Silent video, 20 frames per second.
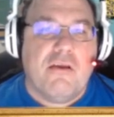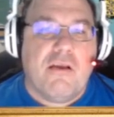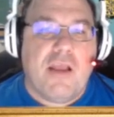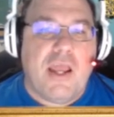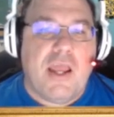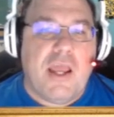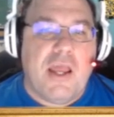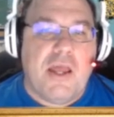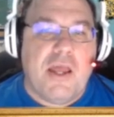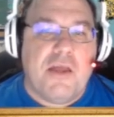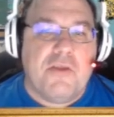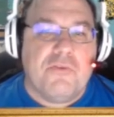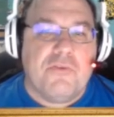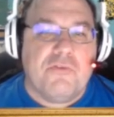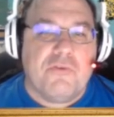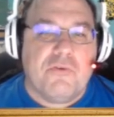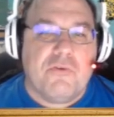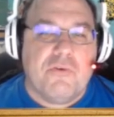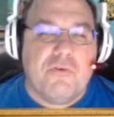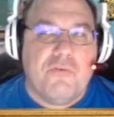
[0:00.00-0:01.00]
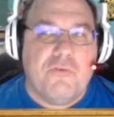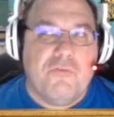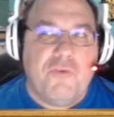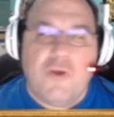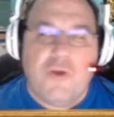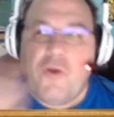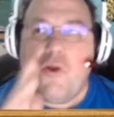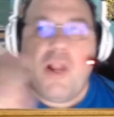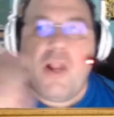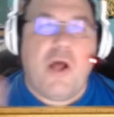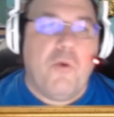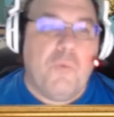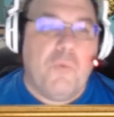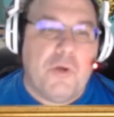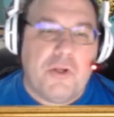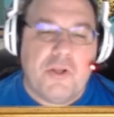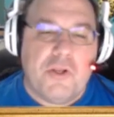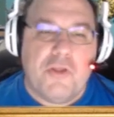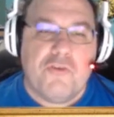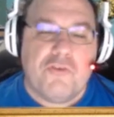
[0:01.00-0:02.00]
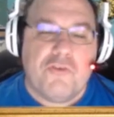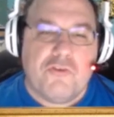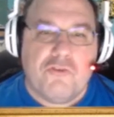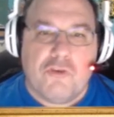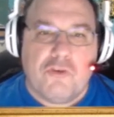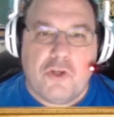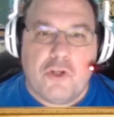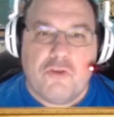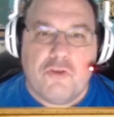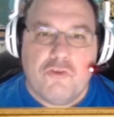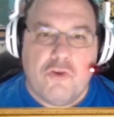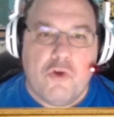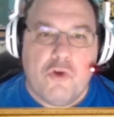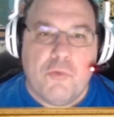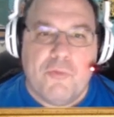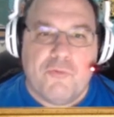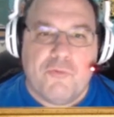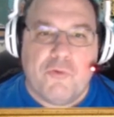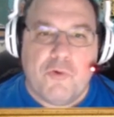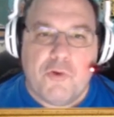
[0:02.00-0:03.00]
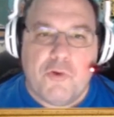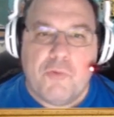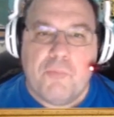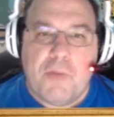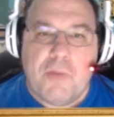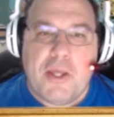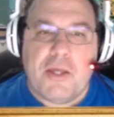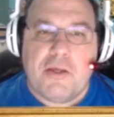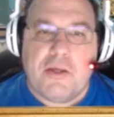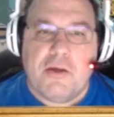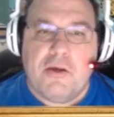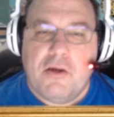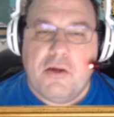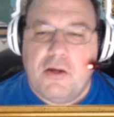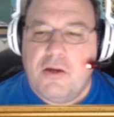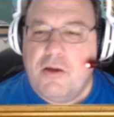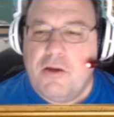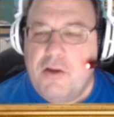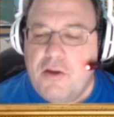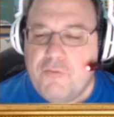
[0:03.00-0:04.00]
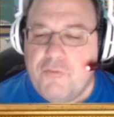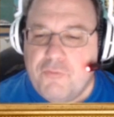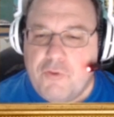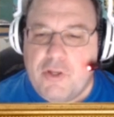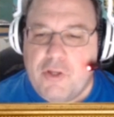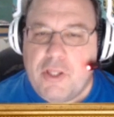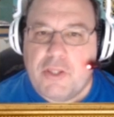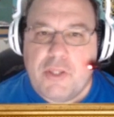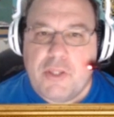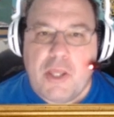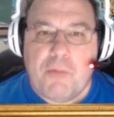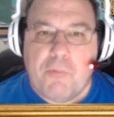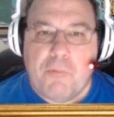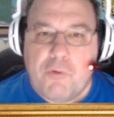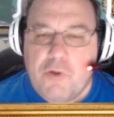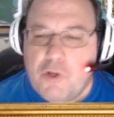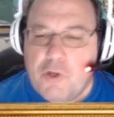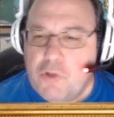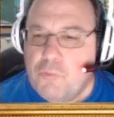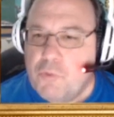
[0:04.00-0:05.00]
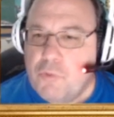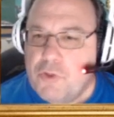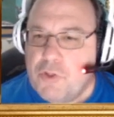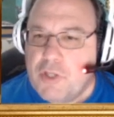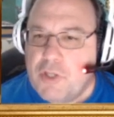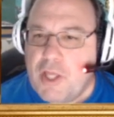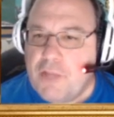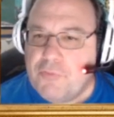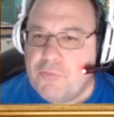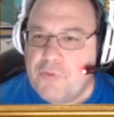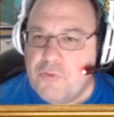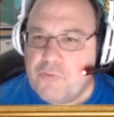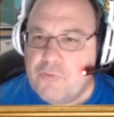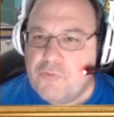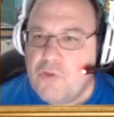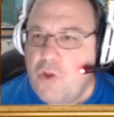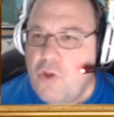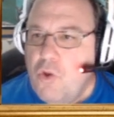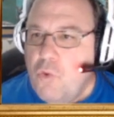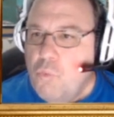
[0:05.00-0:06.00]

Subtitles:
and figure out what it is that you're going to do before you make a freaking neighborhood where you got this